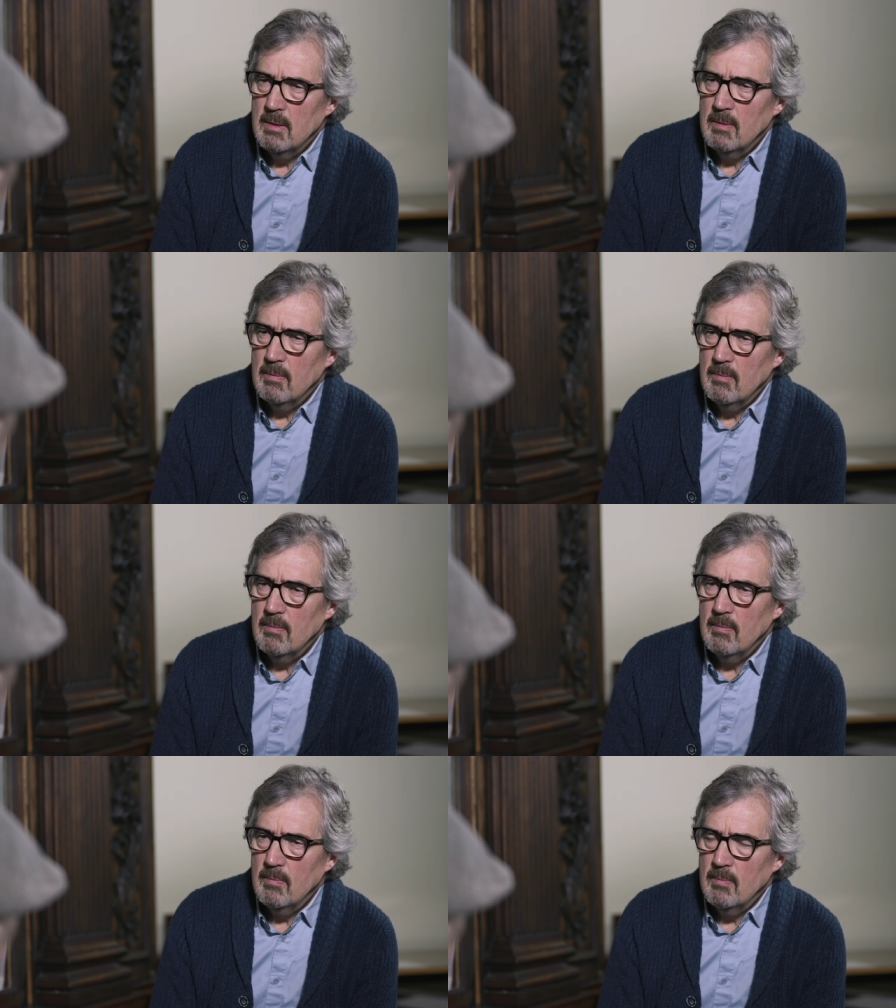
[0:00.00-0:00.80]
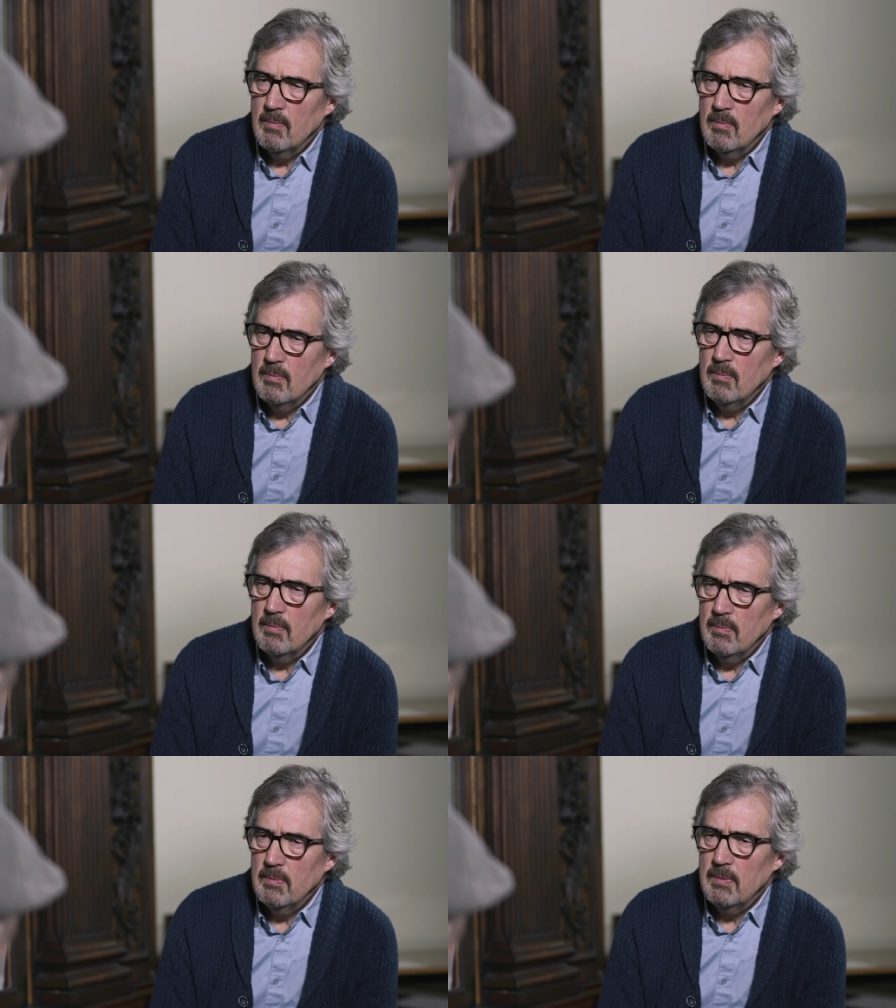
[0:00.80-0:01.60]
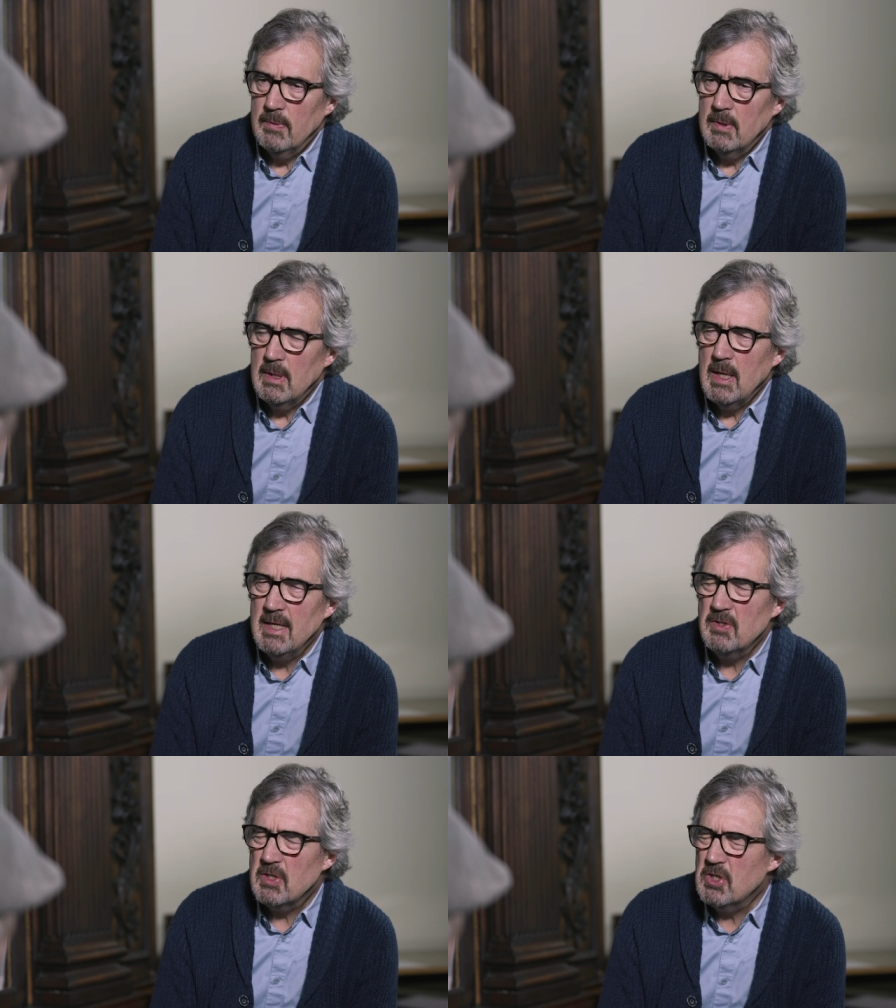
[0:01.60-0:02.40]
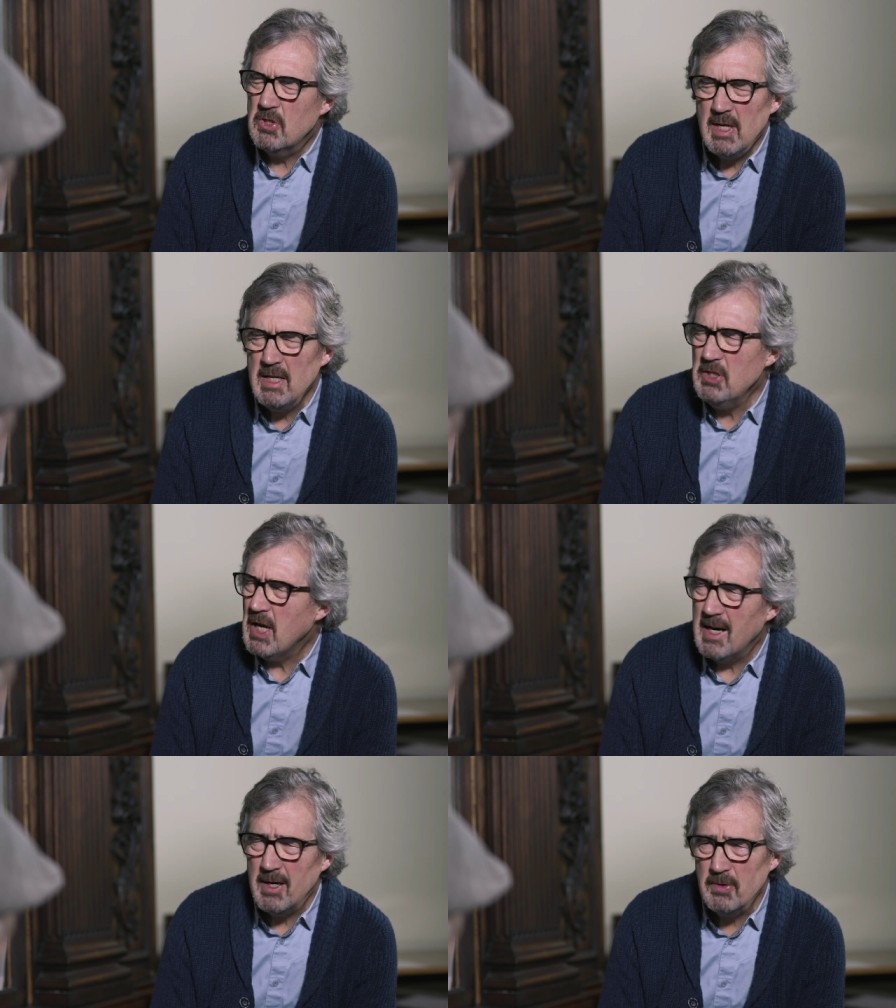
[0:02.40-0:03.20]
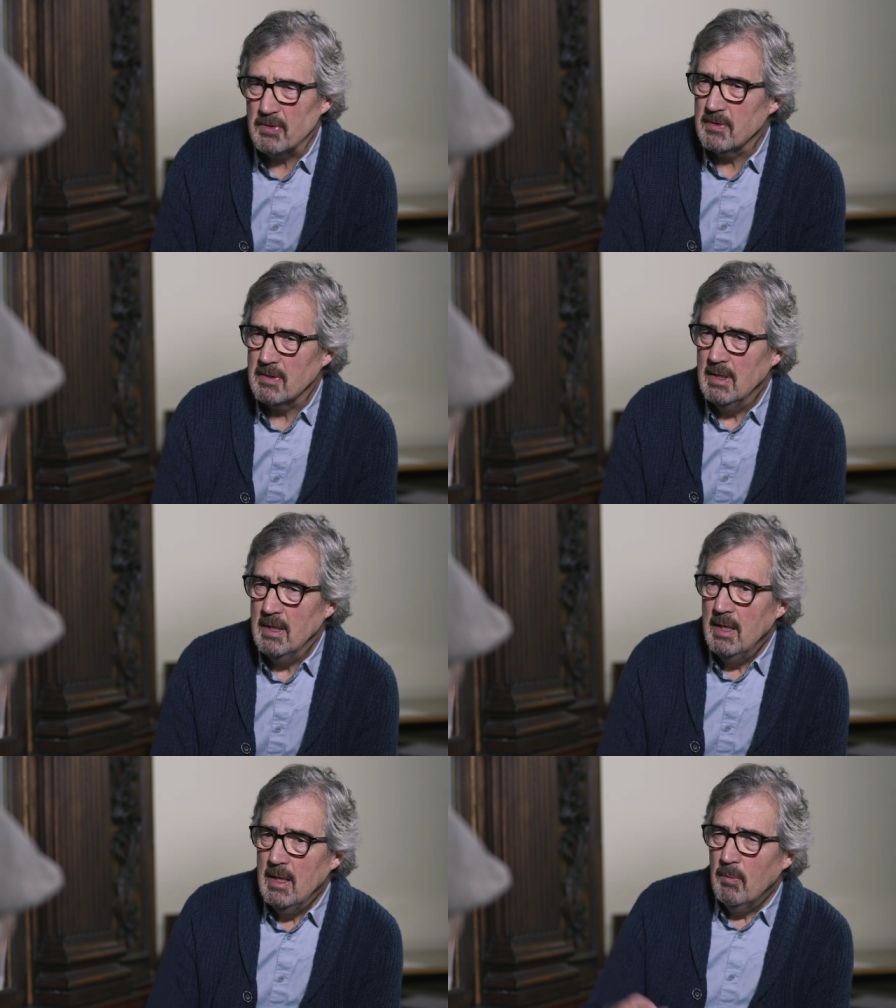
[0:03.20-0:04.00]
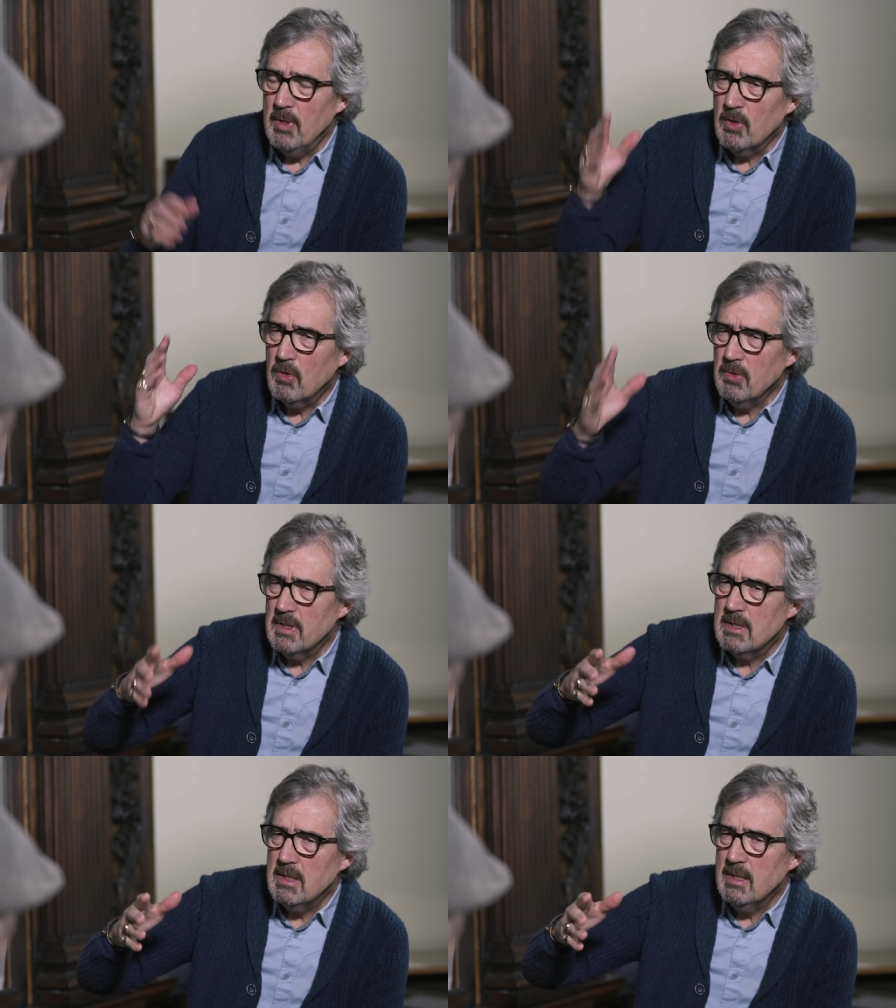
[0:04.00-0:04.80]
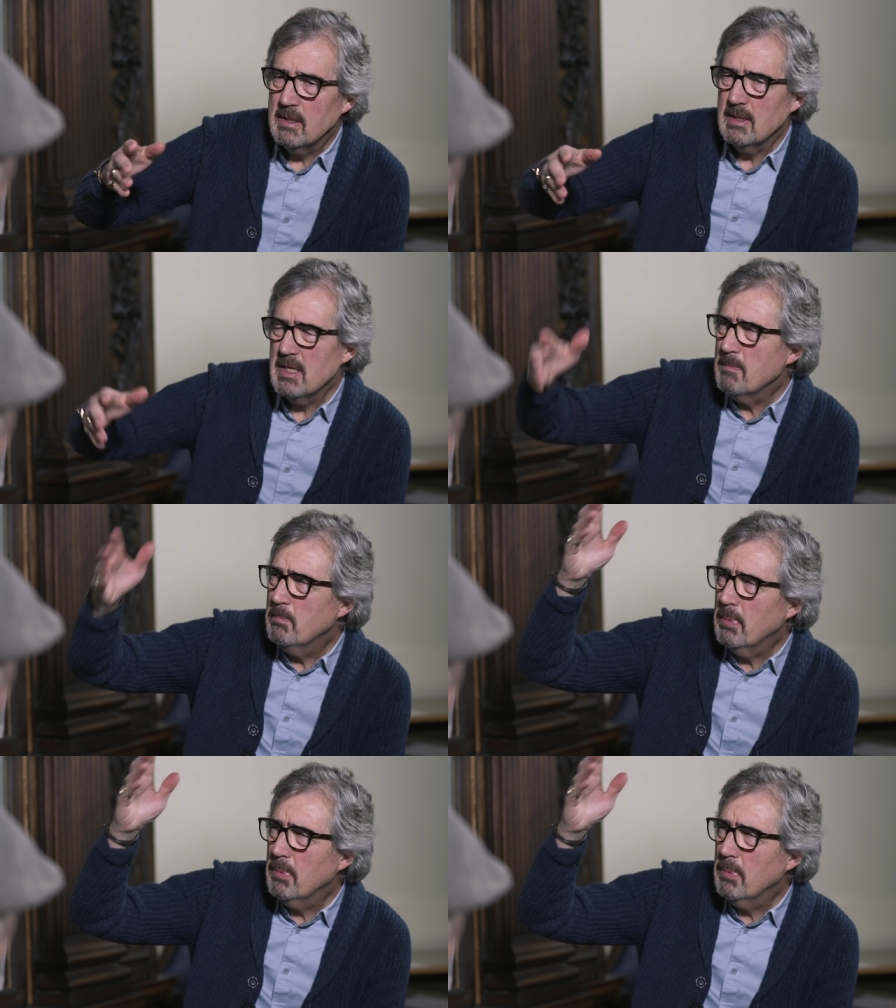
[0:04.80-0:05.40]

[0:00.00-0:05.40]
it was a strange family. And it's a strange house. When you go to see it, it's this